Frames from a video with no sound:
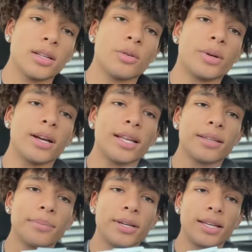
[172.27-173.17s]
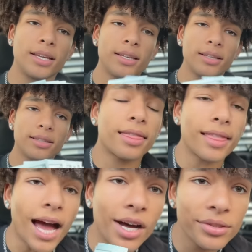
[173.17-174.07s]
We got the money.
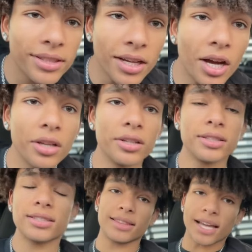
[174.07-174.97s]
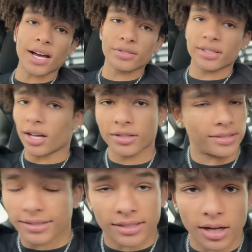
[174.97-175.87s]
Thousand dollars. Thousand dollars
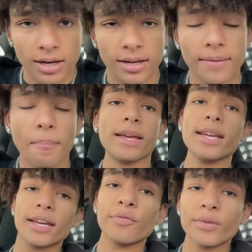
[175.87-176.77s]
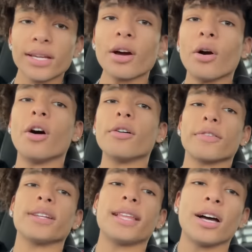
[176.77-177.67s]
to start. If we go
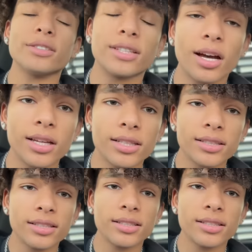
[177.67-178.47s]
over a thousand dollars,